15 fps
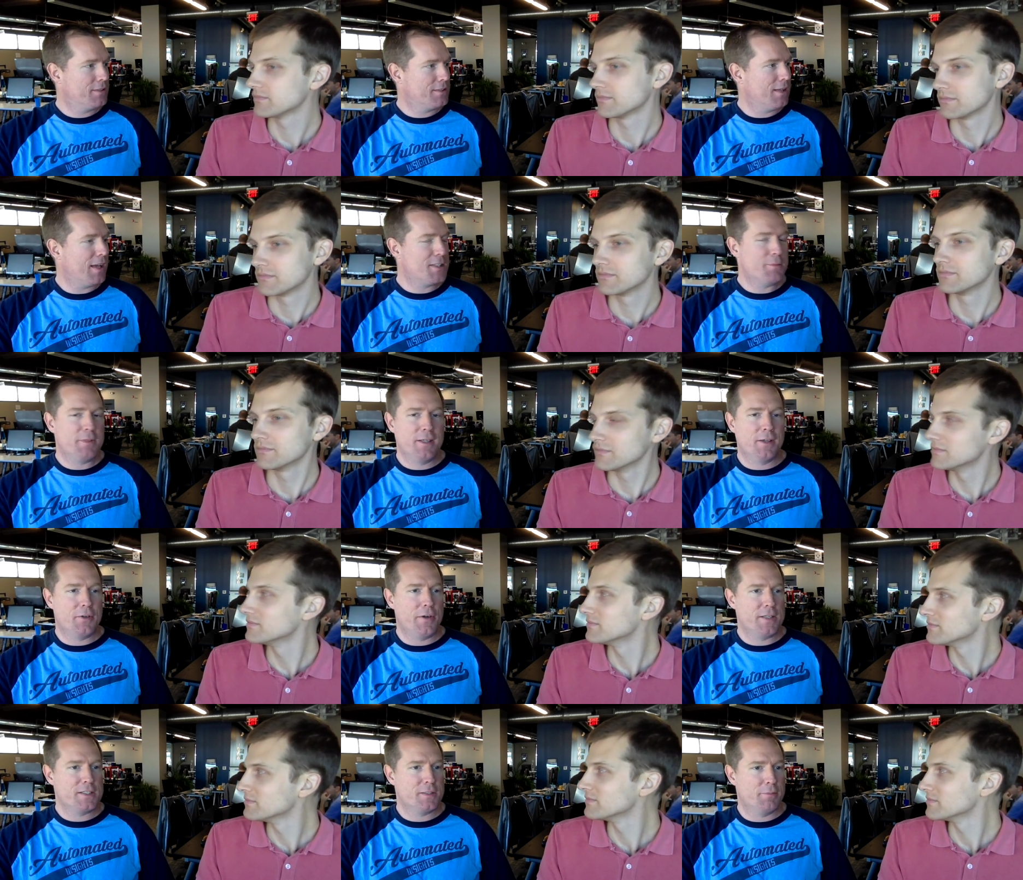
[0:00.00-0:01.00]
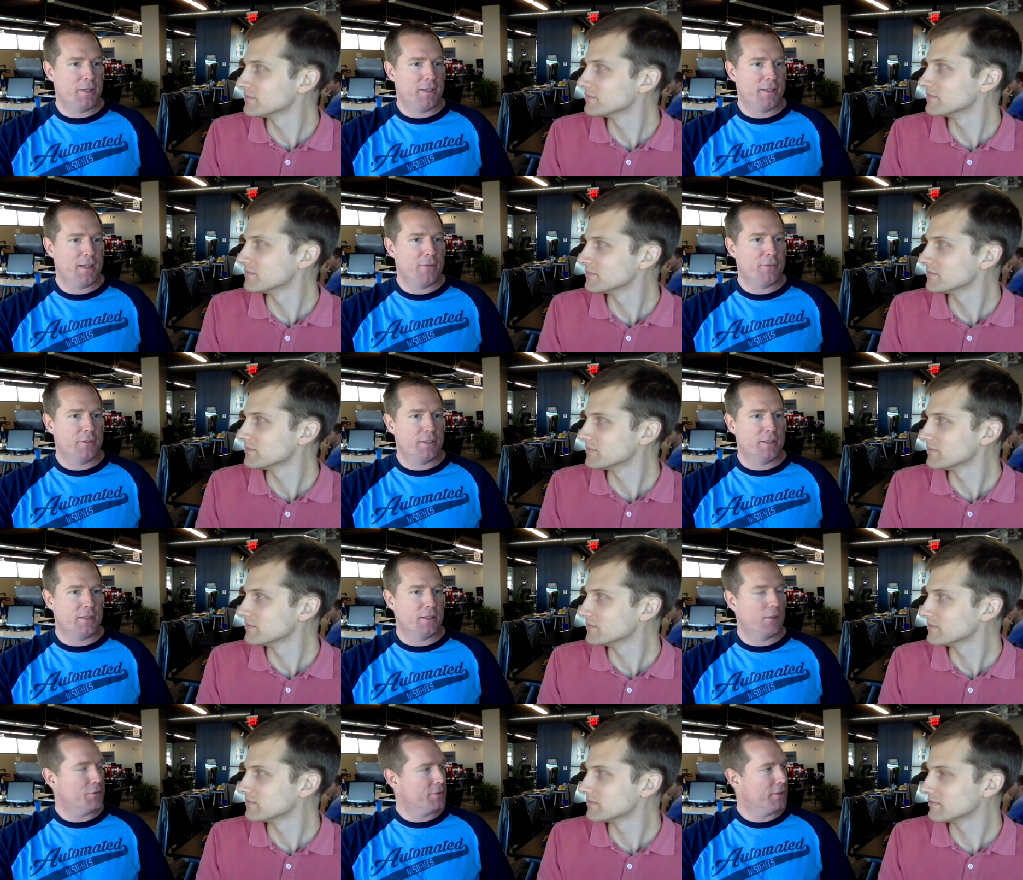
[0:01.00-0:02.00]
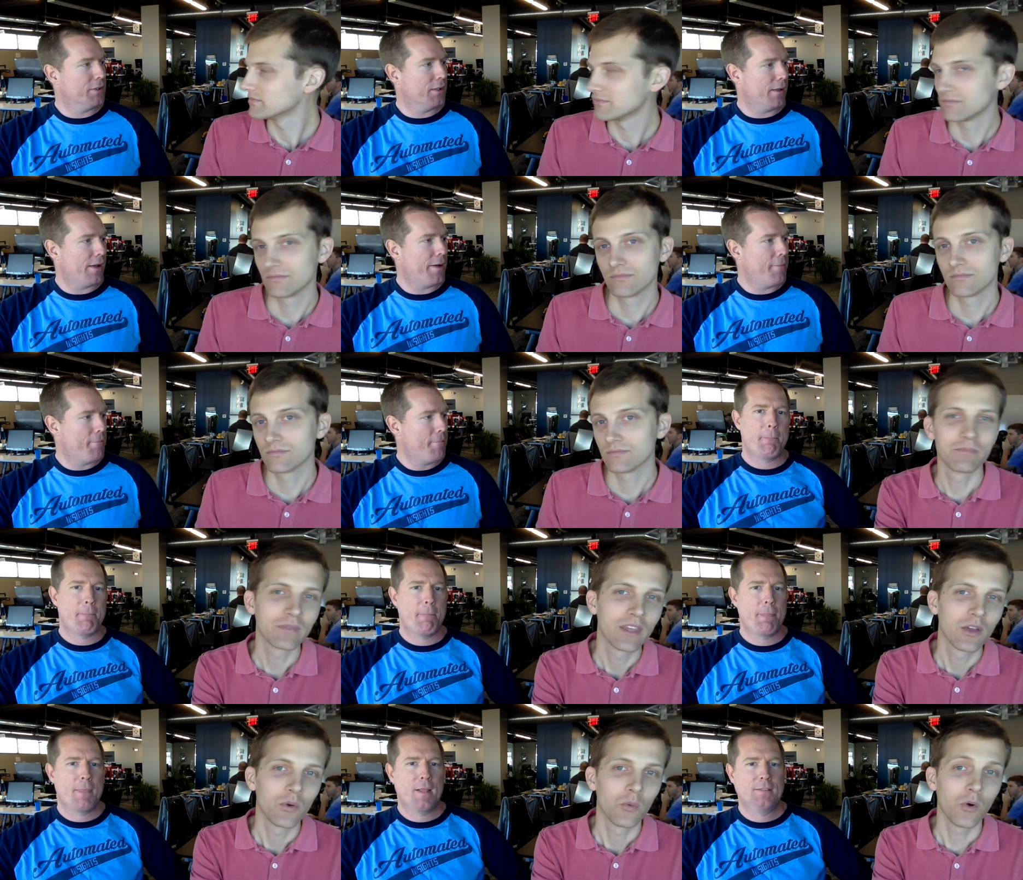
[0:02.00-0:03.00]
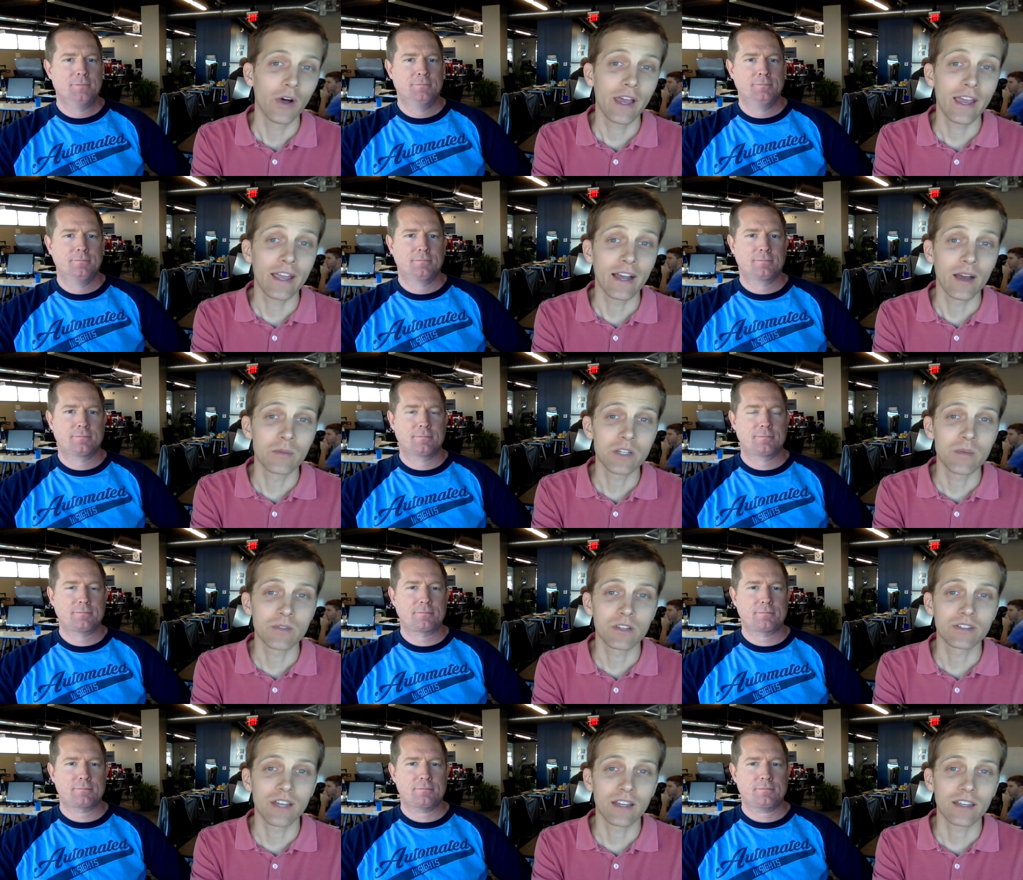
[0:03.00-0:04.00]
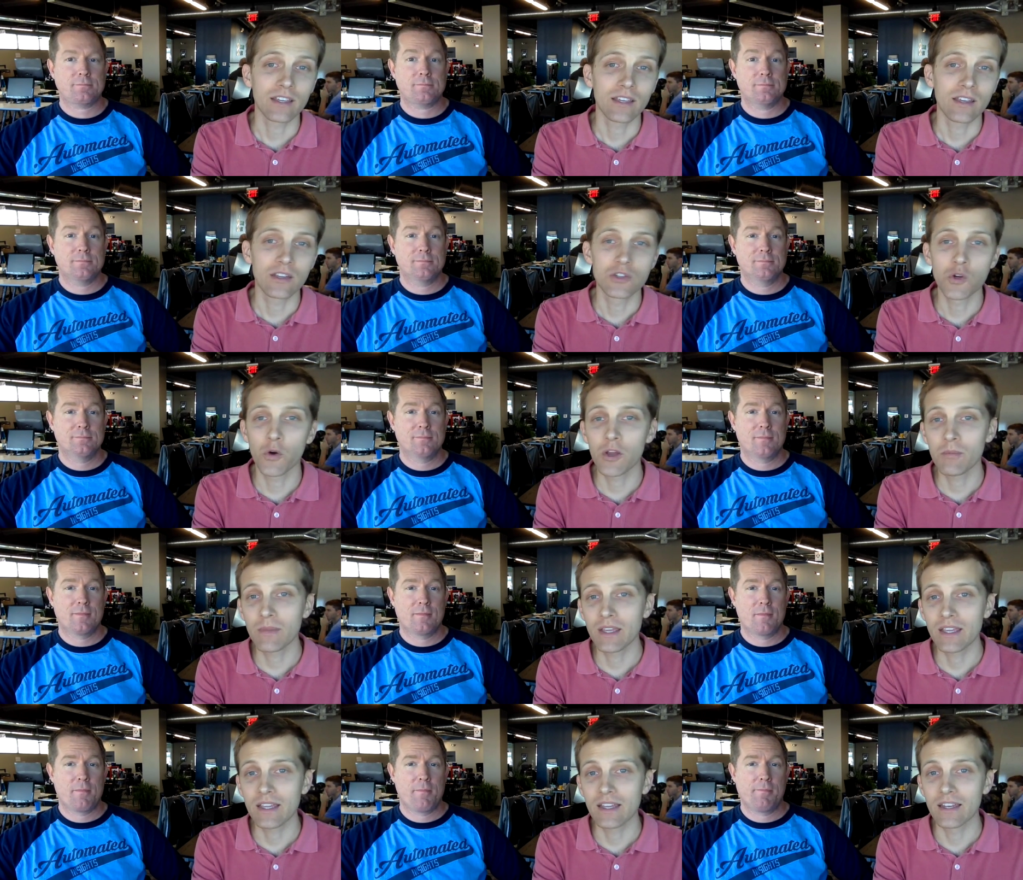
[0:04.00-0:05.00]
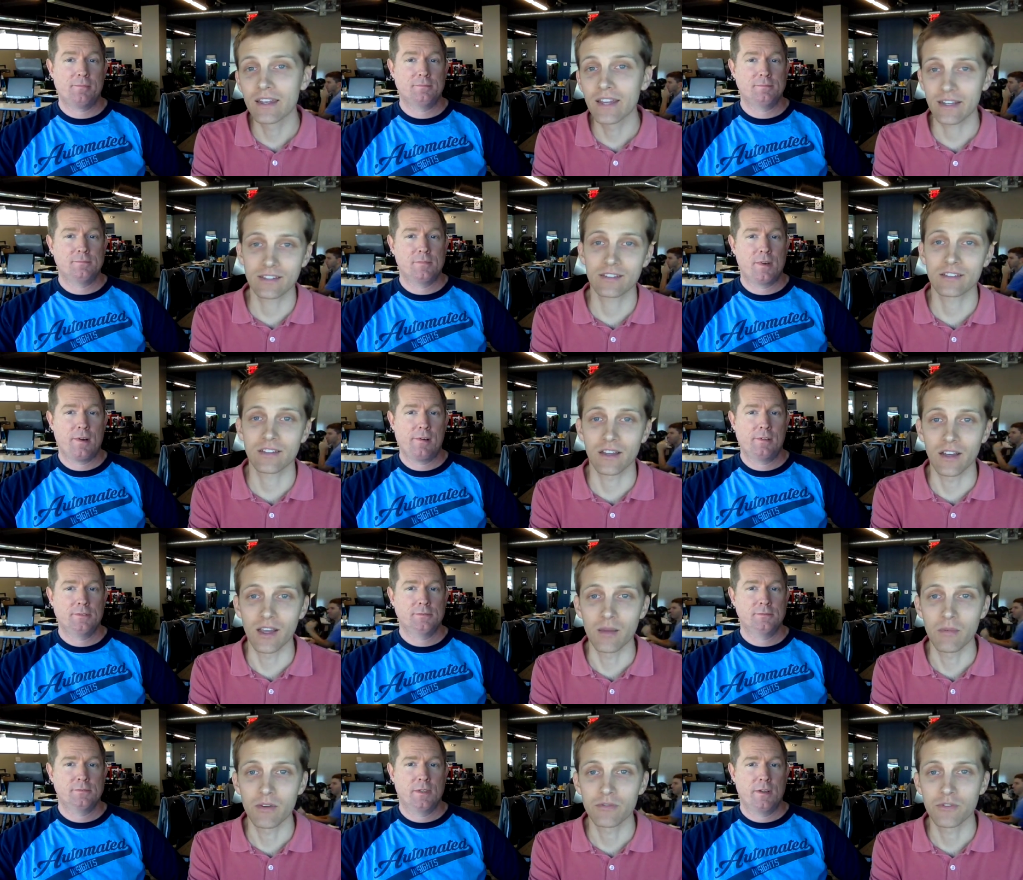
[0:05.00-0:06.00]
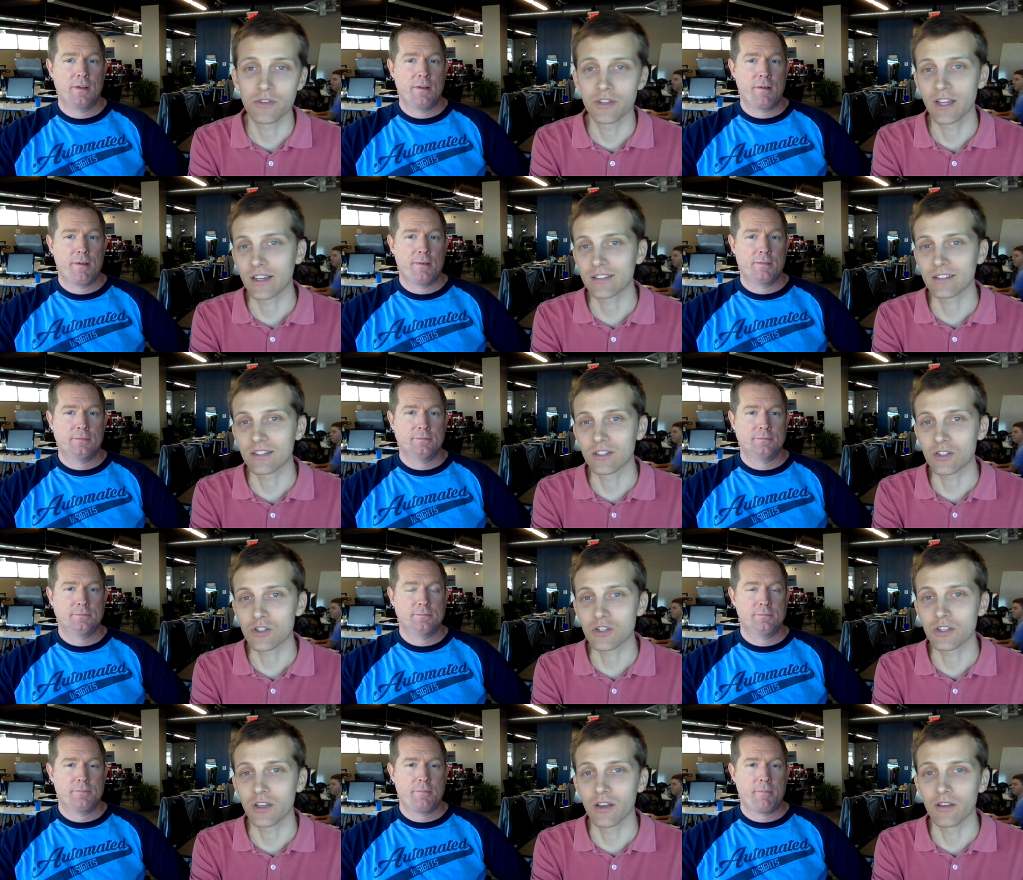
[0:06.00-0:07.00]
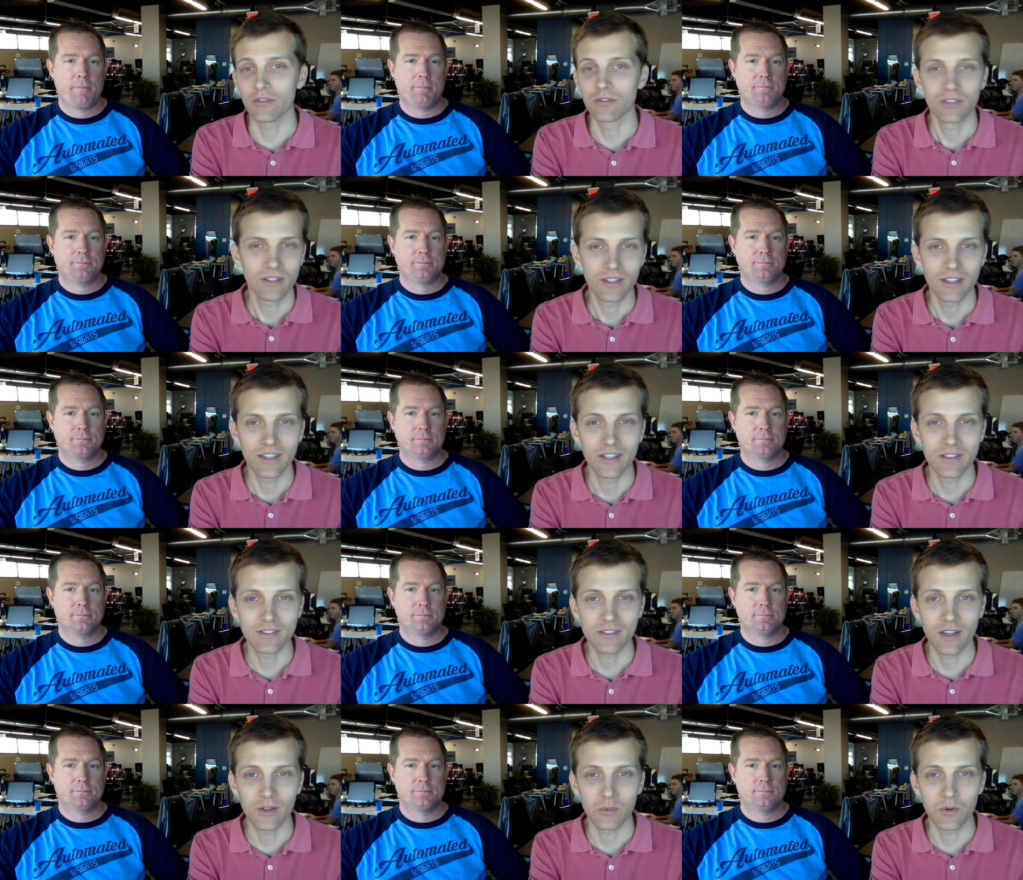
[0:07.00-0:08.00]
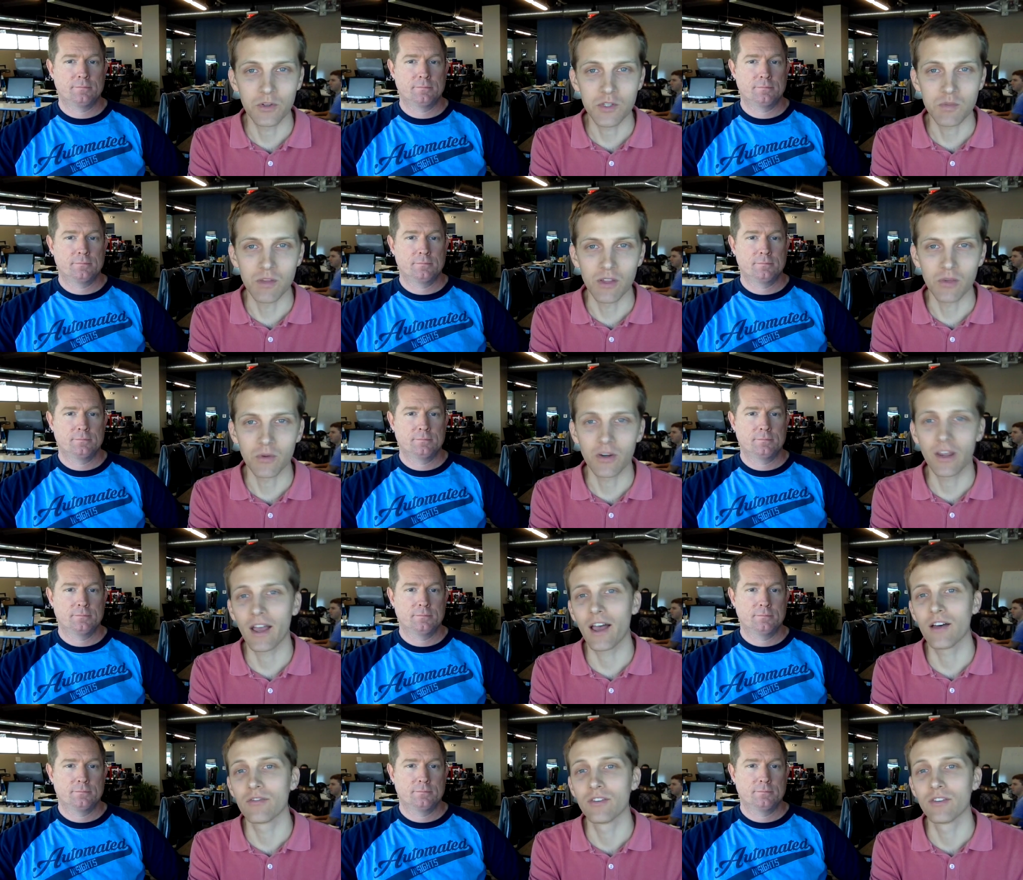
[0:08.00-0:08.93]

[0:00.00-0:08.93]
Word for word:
Speaker 1: not to be underestimated everything that goes into that. Well, hey,
Speaker 2: I'm James Kotecki. Join me next time for the next edition of Inside Wordsmith, where I have